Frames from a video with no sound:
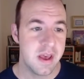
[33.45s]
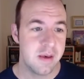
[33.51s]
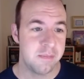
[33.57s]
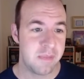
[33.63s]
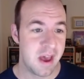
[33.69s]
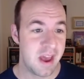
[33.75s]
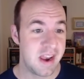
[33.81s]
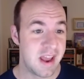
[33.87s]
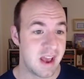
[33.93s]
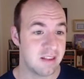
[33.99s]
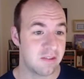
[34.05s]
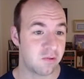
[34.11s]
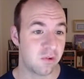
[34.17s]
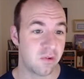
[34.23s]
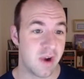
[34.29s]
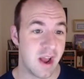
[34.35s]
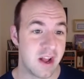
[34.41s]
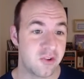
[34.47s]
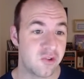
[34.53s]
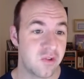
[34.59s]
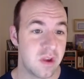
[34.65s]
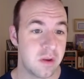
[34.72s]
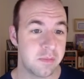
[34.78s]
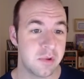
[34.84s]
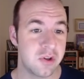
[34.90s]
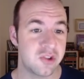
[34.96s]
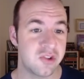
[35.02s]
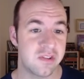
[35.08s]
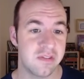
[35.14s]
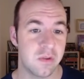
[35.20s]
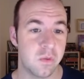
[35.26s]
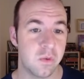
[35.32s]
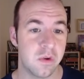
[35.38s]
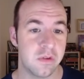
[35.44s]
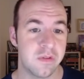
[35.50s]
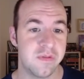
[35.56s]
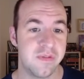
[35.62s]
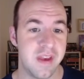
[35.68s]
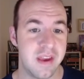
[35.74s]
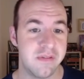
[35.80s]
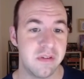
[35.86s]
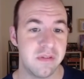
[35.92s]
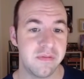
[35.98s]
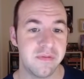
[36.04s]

PET has gradually emerged as the world's favorite